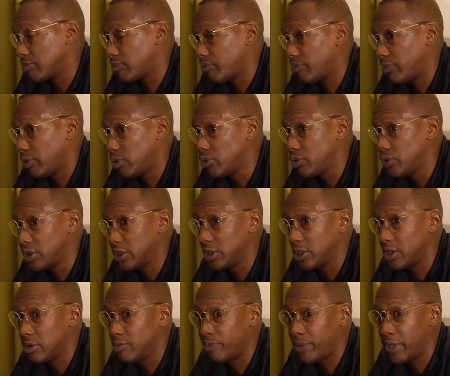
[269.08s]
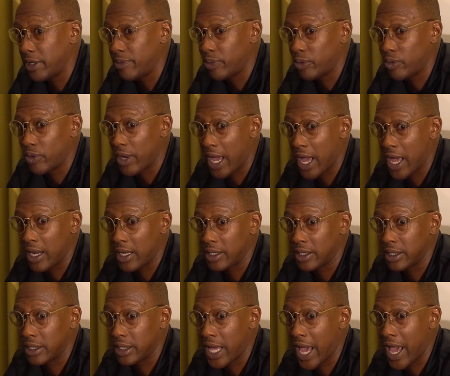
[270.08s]
Losing people
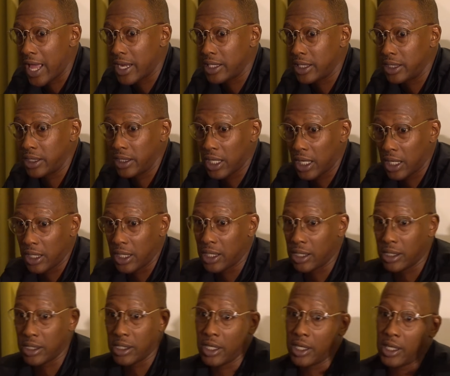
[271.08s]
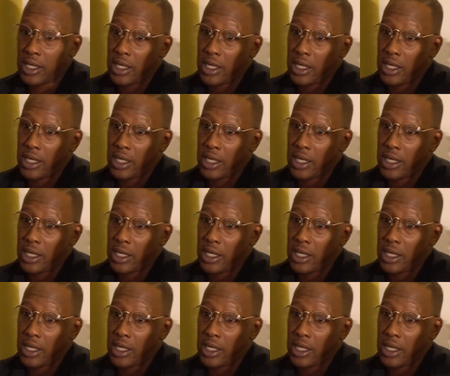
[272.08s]
at not younger